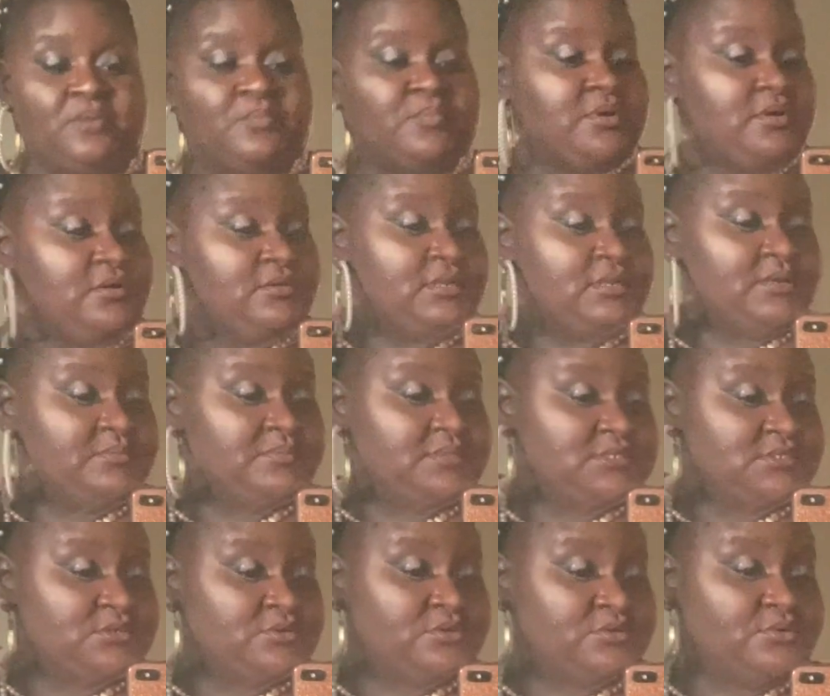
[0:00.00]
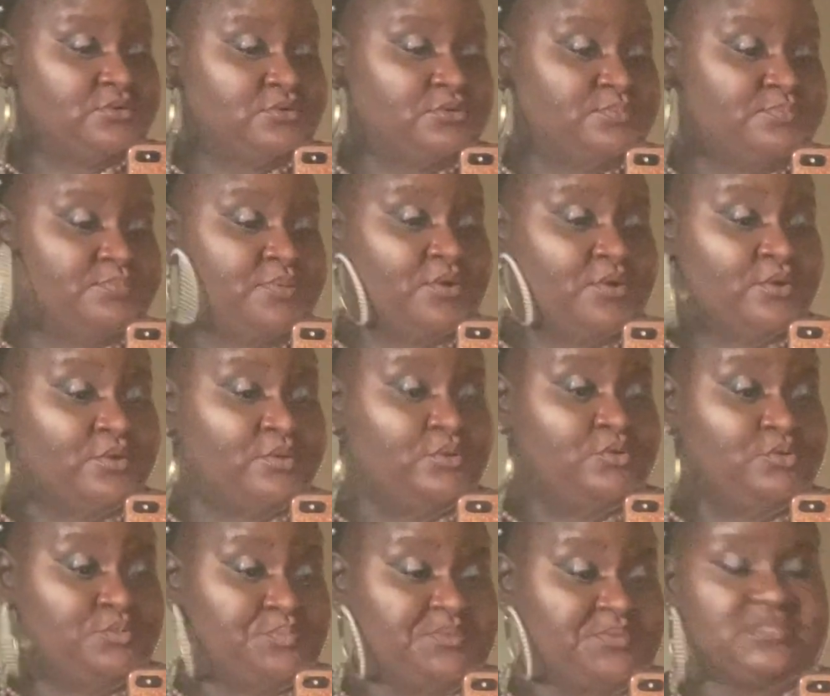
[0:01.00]
pearled up. These are pearl
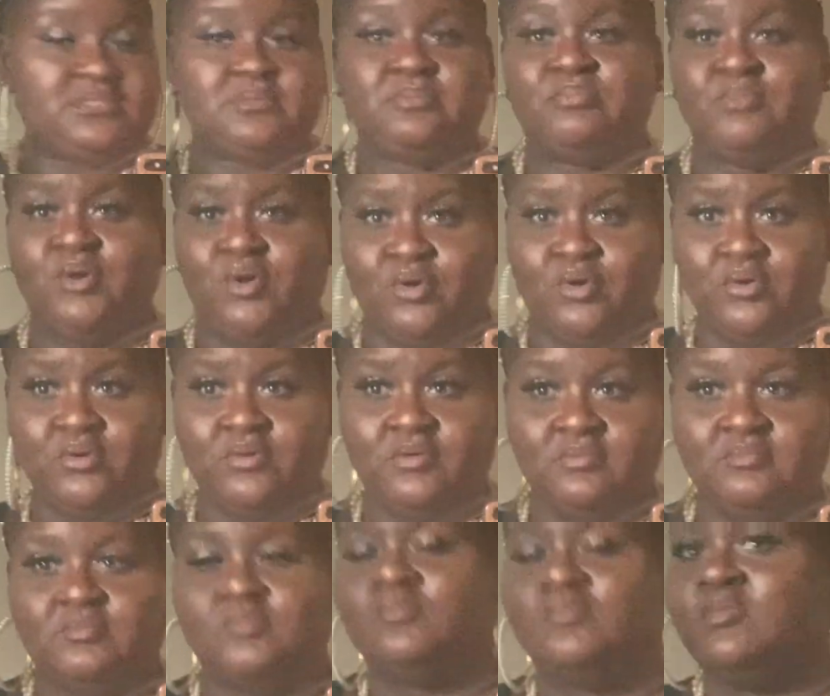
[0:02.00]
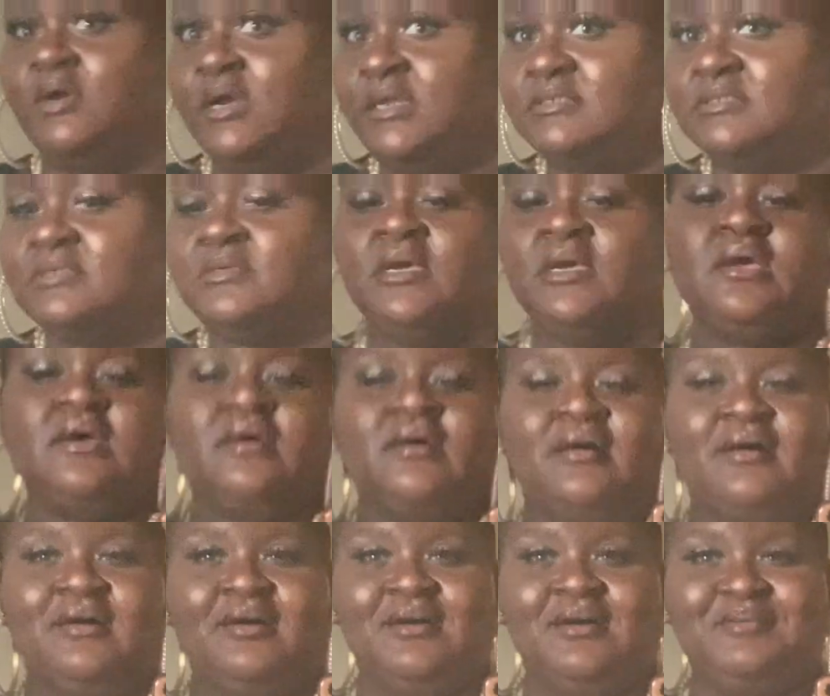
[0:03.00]
hoops. Earl? What?
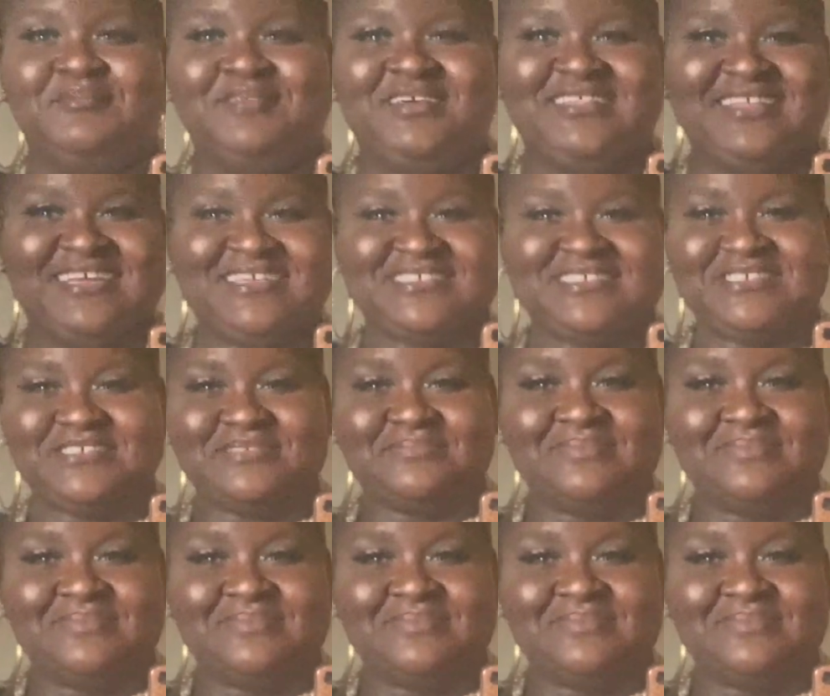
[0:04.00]
And that's just